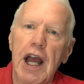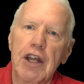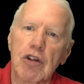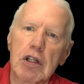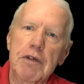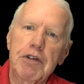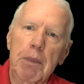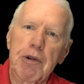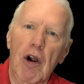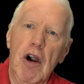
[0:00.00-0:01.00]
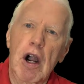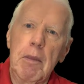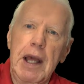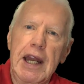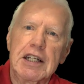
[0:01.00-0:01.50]
and you lift up your
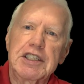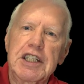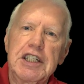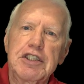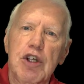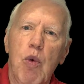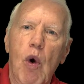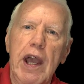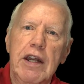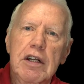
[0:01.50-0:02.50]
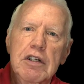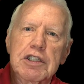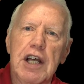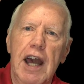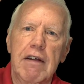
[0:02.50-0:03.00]
arm and it sees the white
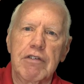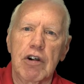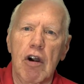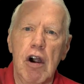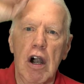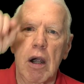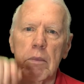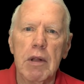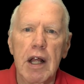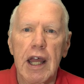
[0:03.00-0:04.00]
underside of your arm,